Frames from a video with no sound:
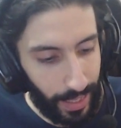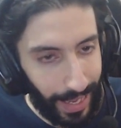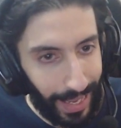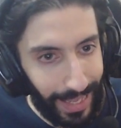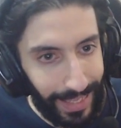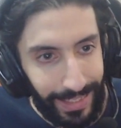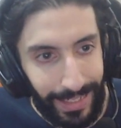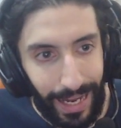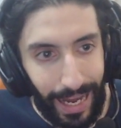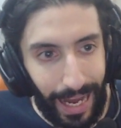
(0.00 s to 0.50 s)

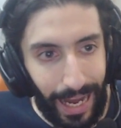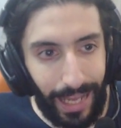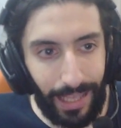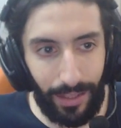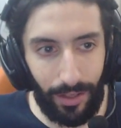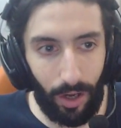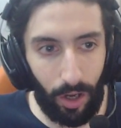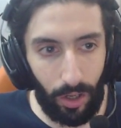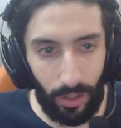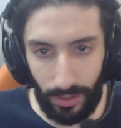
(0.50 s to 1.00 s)
And
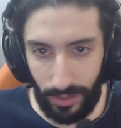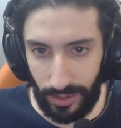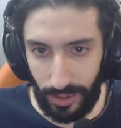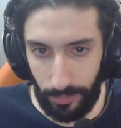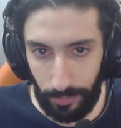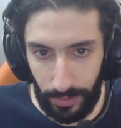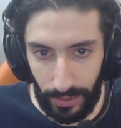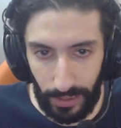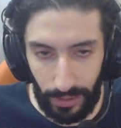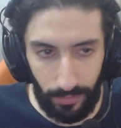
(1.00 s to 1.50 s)
I
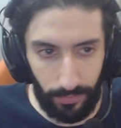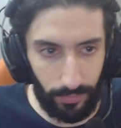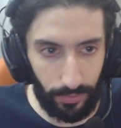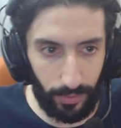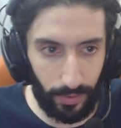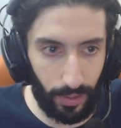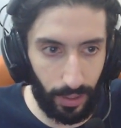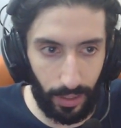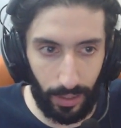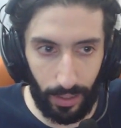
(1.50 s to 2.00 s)
honestly believe,
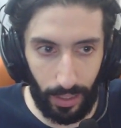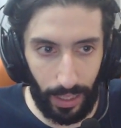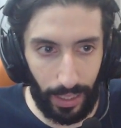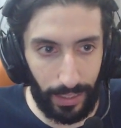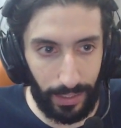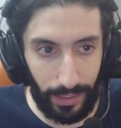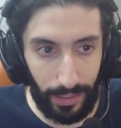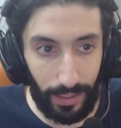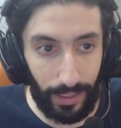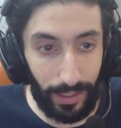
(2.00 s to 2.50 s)

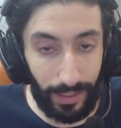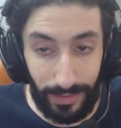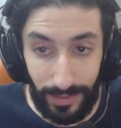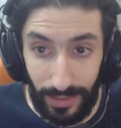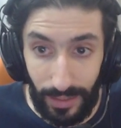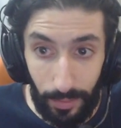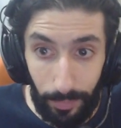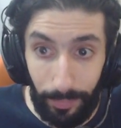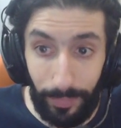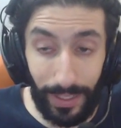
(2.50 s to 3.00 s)
and it's
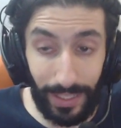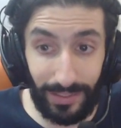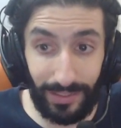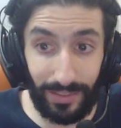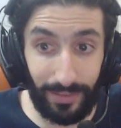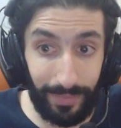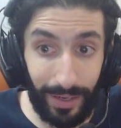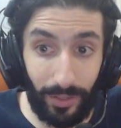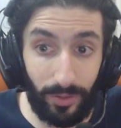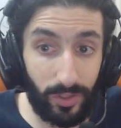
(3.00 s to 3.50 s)
the
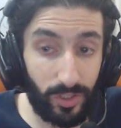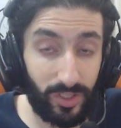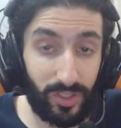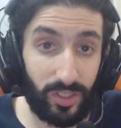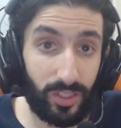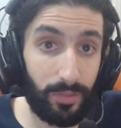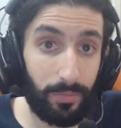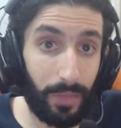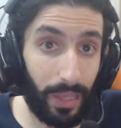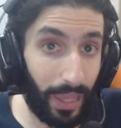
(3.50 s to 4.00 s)
best mount
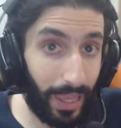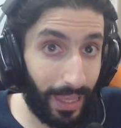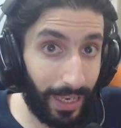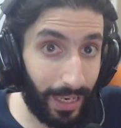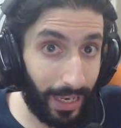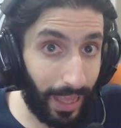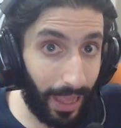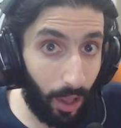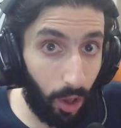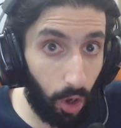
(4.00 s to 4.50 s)
system
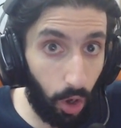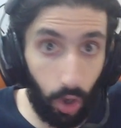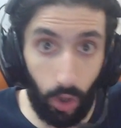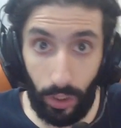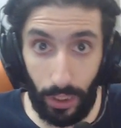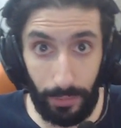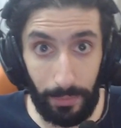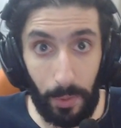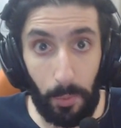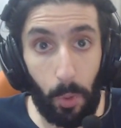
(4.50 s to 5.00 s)
in
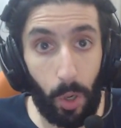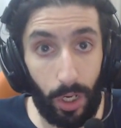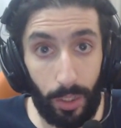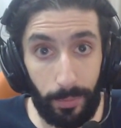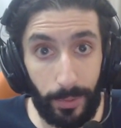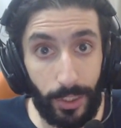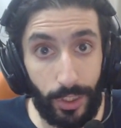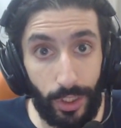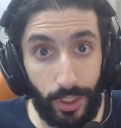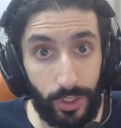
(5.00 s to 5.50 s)
all
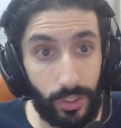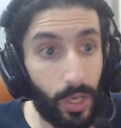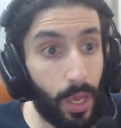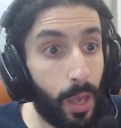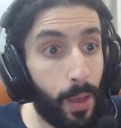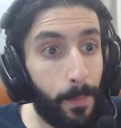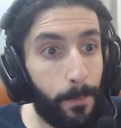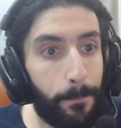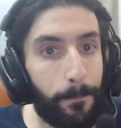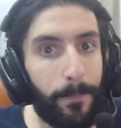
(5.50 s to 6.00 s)
MMORPGs
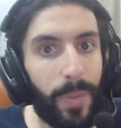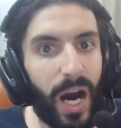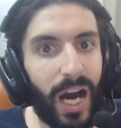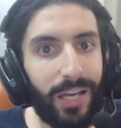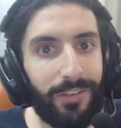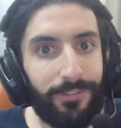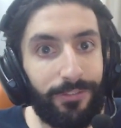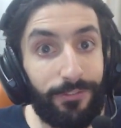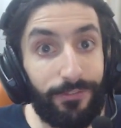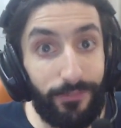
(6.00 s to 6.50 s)

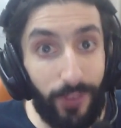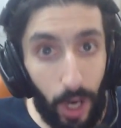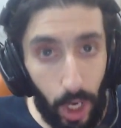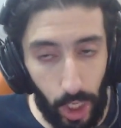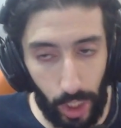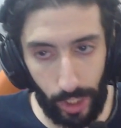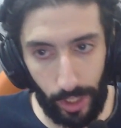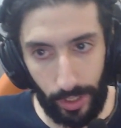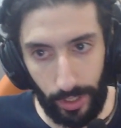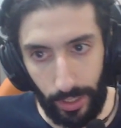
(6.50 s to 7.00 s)
by
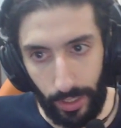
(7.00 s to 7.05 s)
far.